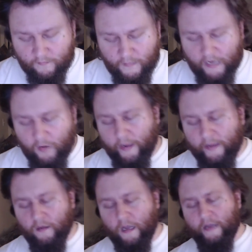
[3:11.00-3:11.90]

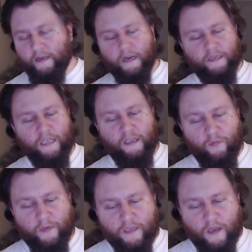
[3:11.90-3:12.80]
Anyway, did I say
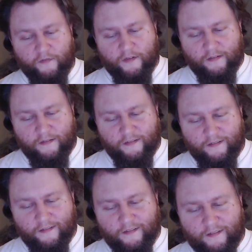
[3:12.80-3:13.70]
Ubisoft?
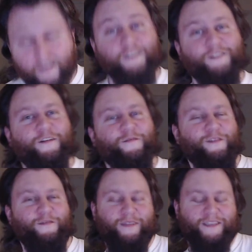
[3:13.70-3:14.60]
Let's start with
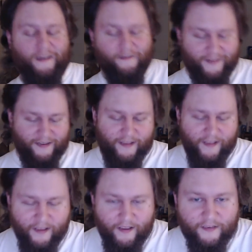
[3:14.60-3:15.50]
Ubisoft.
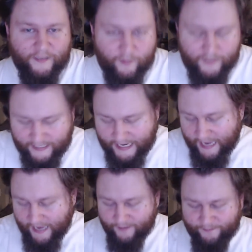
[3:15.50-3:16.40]
So
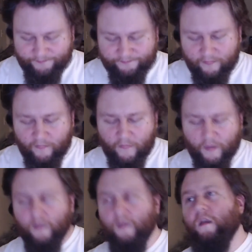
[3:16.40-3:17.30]
today
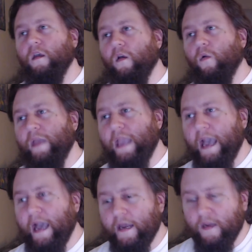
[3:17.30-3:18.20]
we
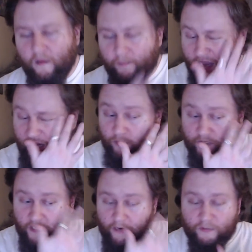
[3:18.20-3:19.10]
had, man, it was
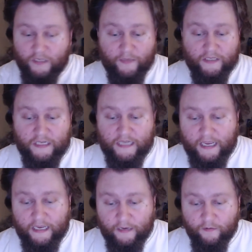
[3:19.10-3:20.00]
a busy
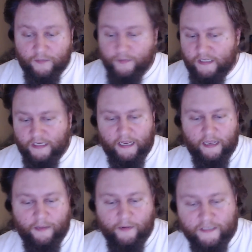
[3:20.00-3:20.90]
day. I
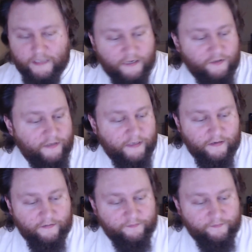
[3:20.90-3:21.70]
got my schedule here.